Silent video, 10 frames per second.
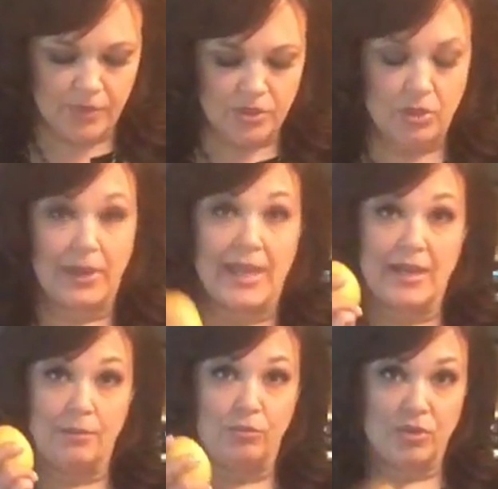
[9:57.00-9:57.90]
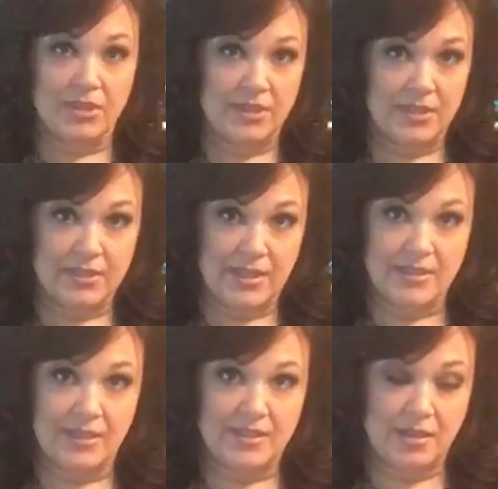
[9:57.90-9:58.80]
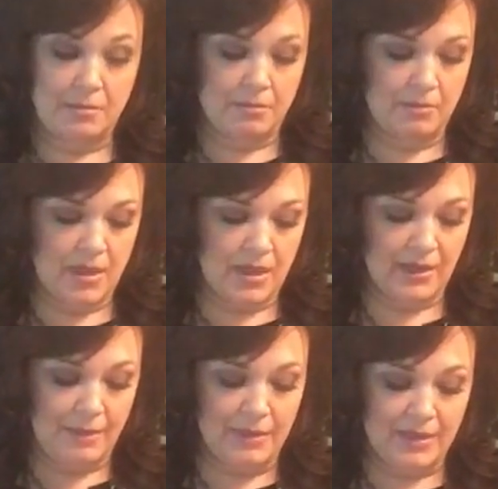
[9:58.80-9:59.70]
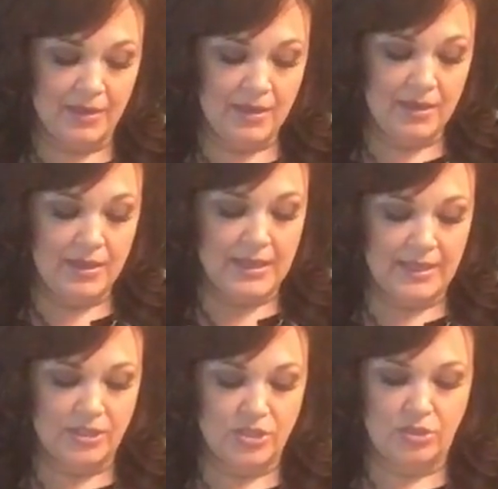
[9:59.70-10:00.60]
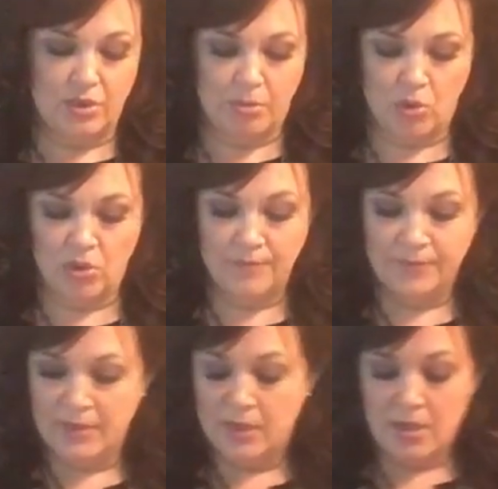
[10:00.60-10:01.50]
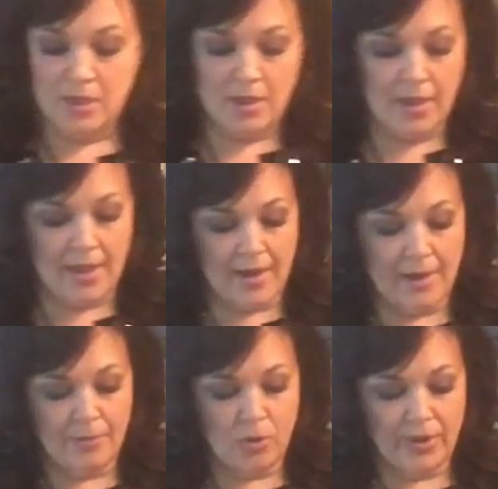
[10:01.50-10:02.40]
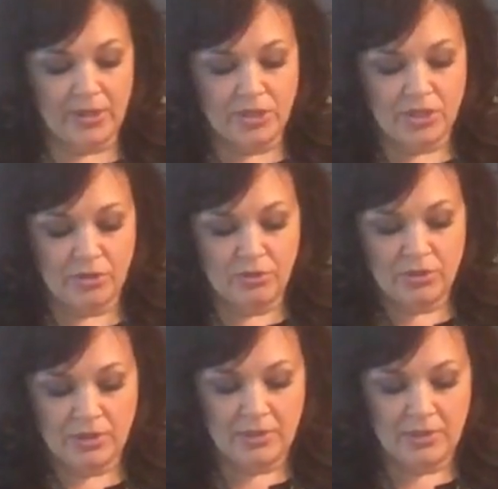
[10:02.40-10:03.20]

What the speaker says: So again, I'm zested some lemon into a bowl, and I'm going to